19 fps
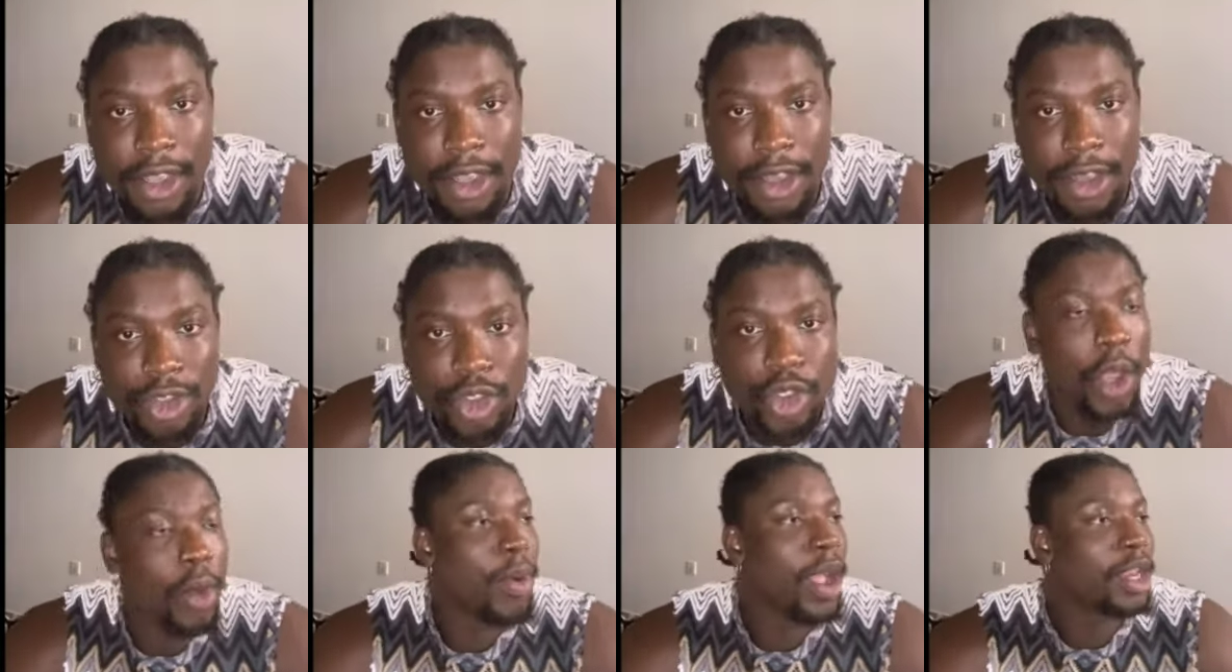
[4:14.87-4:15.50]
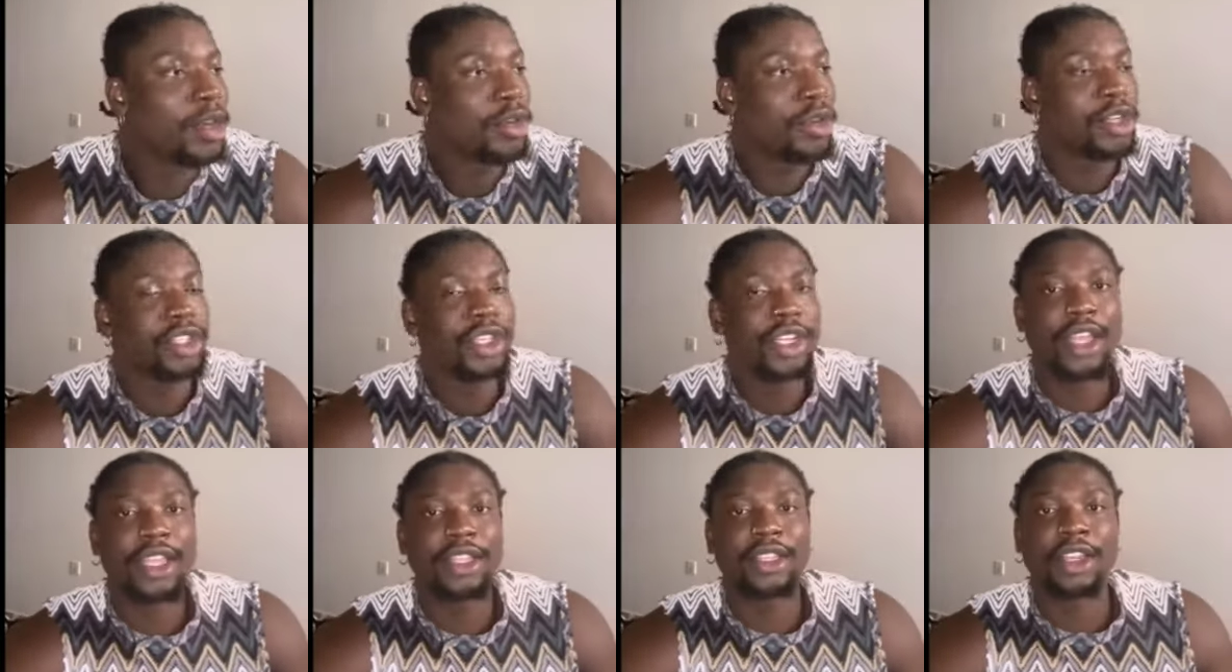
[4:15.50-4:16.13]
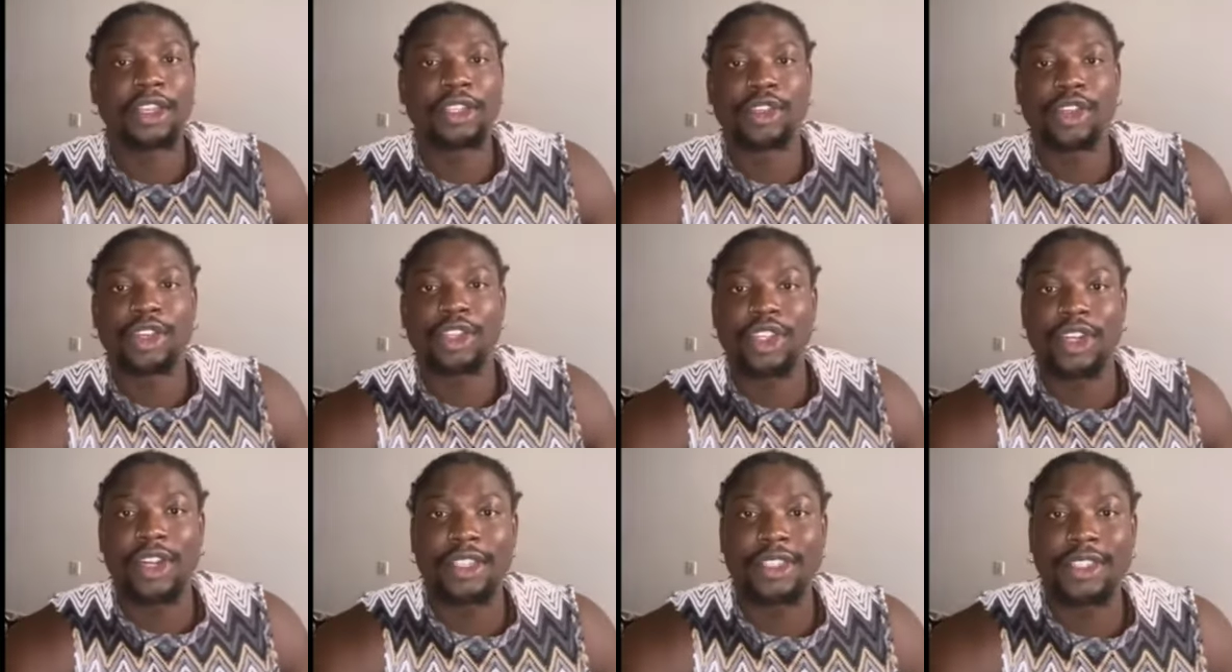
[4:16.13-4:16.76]
So our
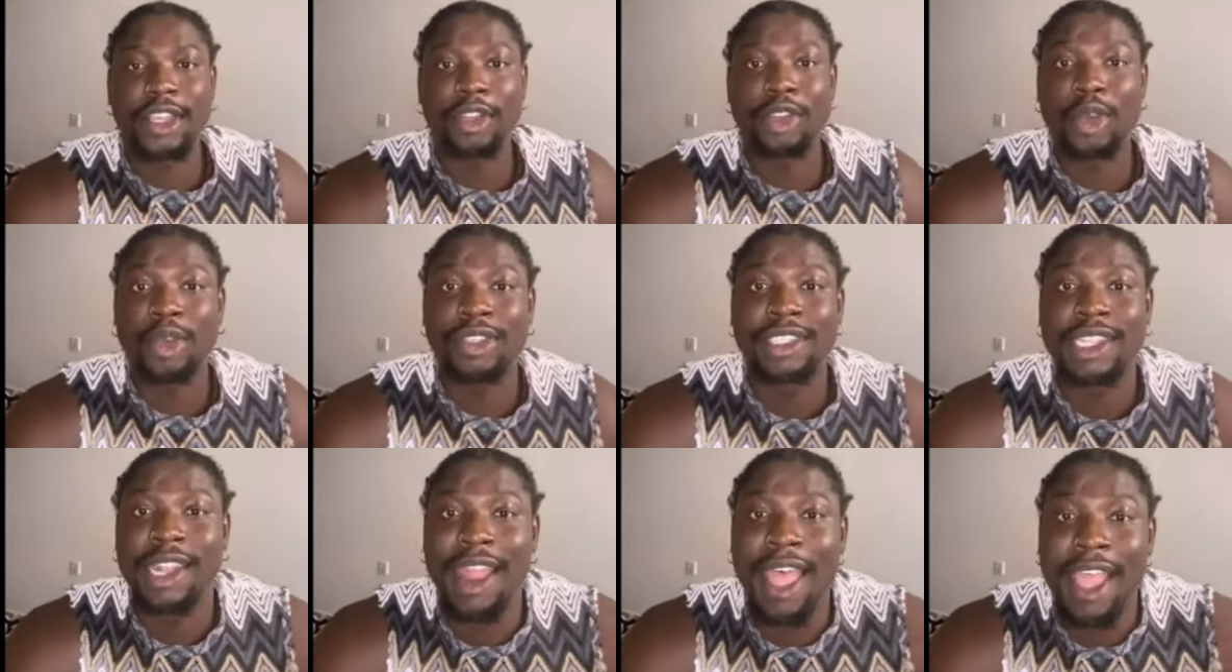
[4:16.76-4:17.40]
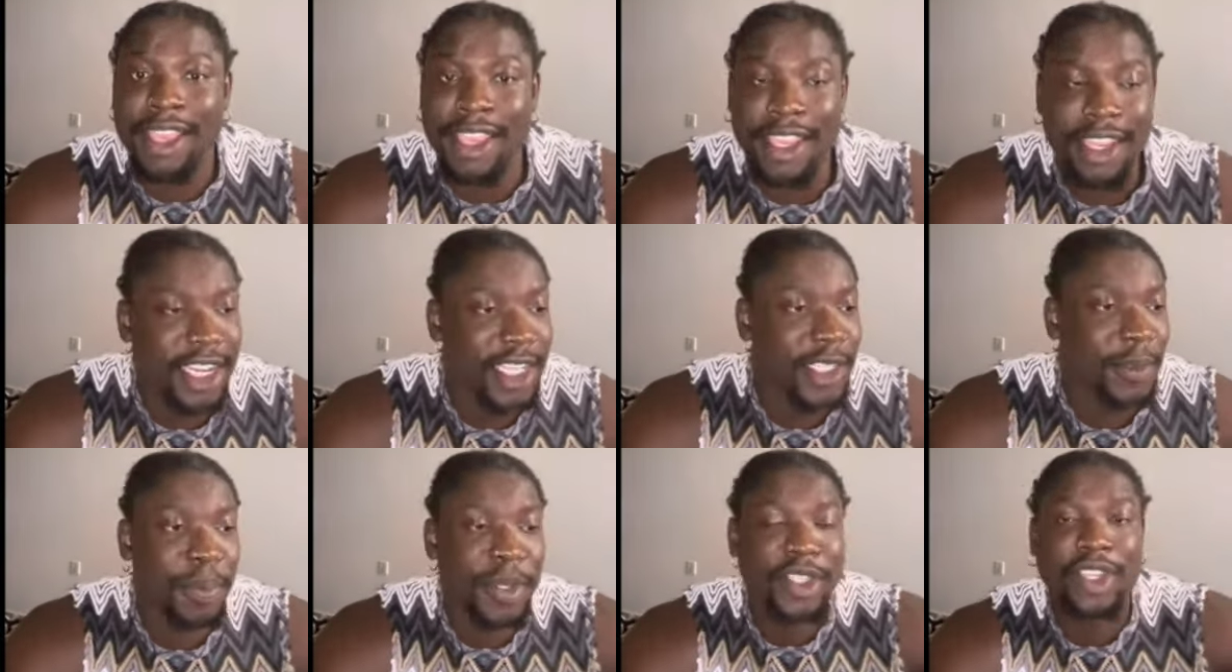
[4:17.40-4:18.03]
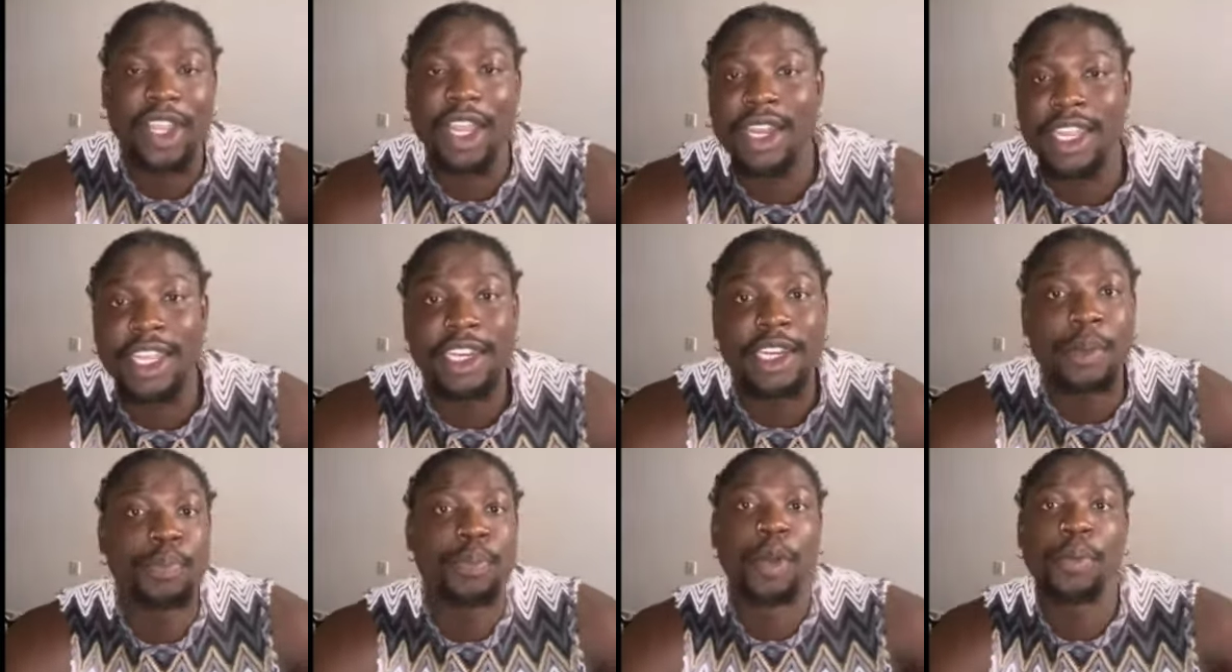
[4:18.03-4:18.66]
educational sector is lacking, especially in the
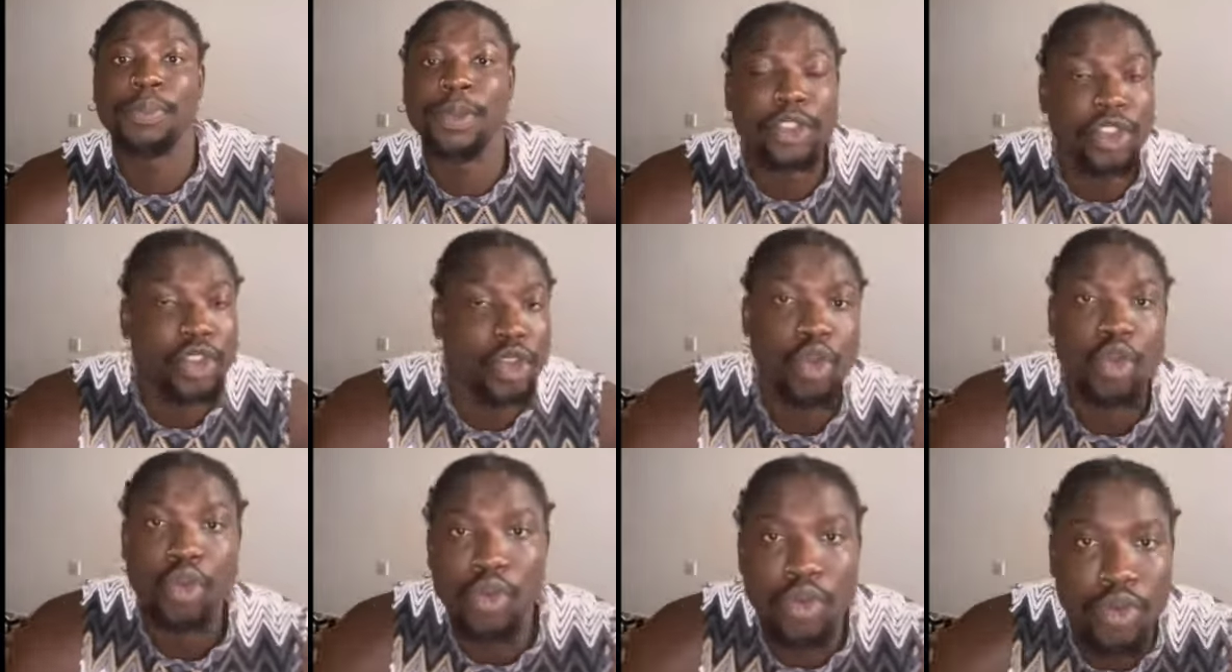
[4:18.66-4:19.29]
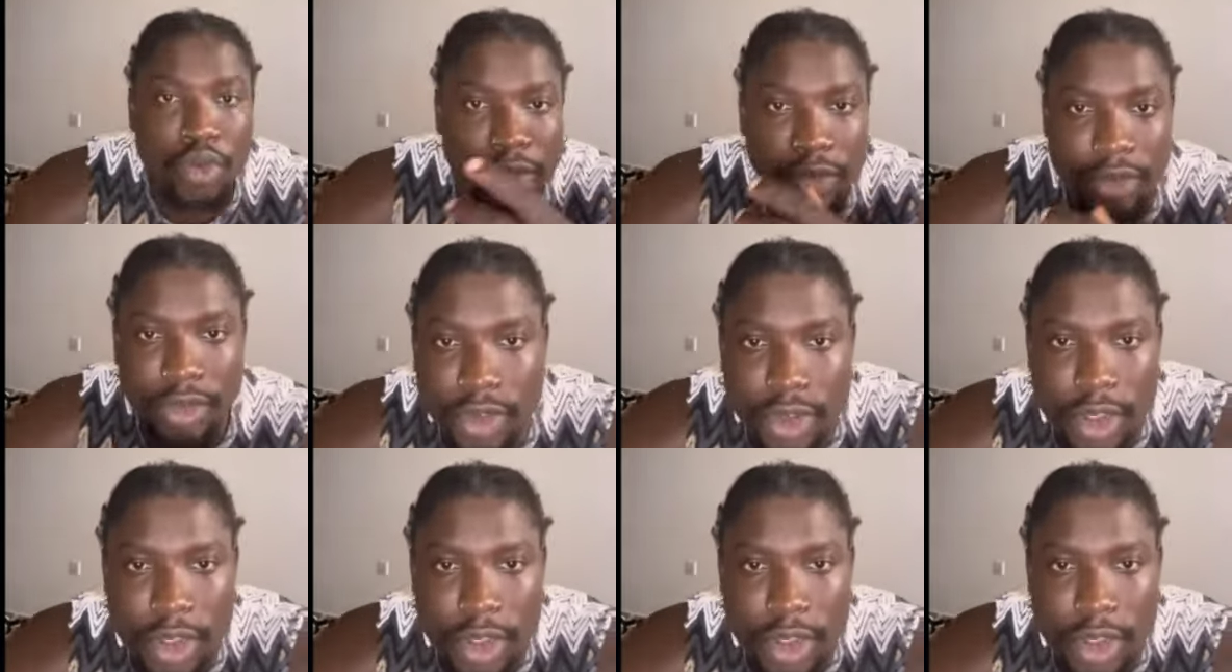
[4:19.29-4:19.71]
public schools.